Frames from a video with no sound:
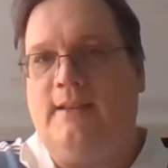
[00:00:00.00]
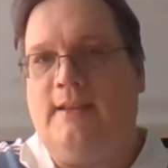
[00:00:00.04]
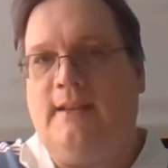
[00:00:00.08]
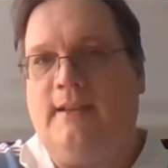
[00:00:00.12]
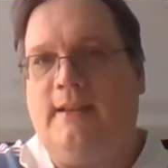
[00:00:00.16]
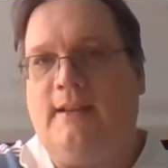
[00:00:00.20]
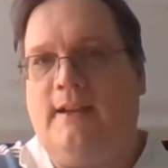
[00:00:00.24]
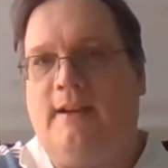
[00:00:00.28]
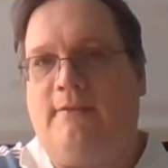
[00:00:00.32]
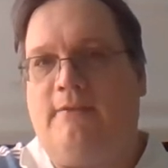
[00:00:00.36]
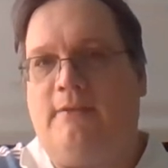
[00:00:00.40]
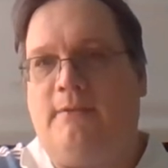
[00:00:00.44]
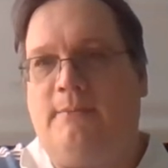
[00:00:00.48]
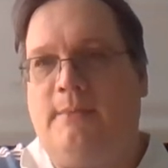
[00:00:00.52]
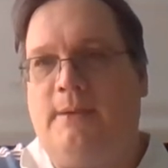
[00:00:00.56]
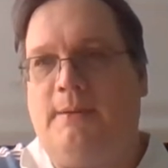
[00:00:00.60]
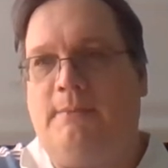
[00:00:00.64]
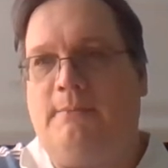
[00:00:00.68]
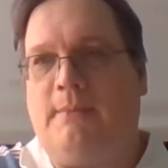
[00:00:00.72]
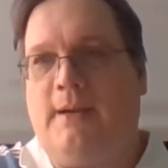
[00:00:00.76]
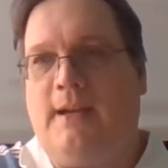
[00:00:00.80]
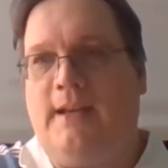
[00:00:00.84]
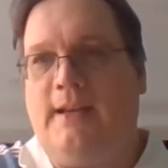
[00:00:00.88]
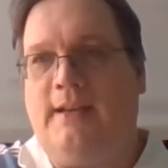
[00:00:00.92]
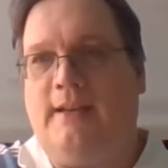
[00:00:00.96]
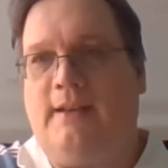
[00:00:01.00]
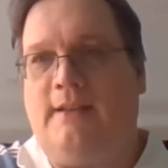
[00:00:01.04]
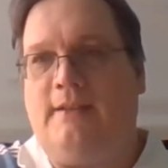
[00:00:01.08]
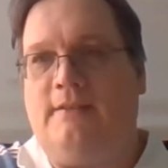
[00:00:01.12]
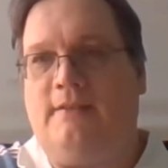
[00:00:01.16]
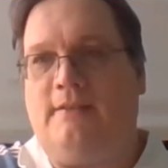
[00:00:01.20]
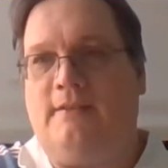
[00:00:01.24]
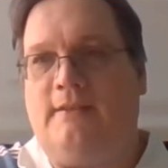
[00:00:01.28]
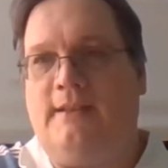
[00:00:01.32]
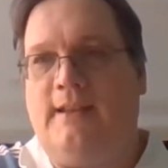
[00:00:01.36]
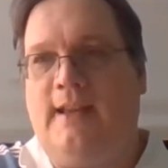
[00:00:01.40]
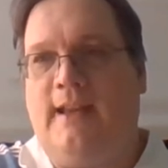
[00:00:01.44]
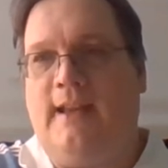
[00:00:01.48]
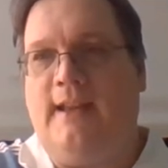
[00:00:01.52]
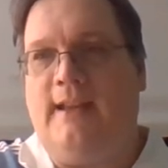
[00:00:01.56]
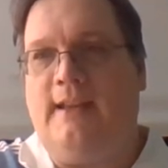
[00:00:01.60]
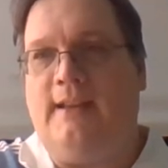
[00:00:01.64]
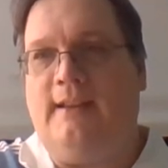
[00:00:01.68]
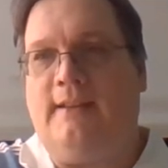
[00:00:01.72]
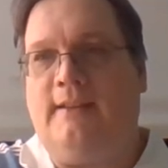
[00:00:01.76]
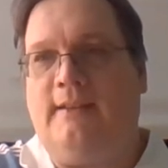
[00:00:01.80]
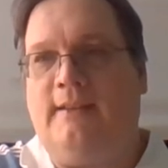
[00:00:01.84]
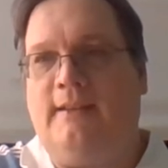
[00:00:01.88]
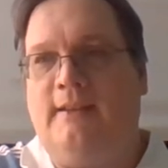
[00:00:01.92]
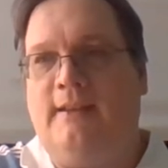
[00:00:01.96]
that government might
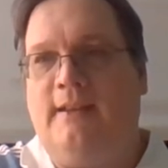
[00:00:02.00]
undertake.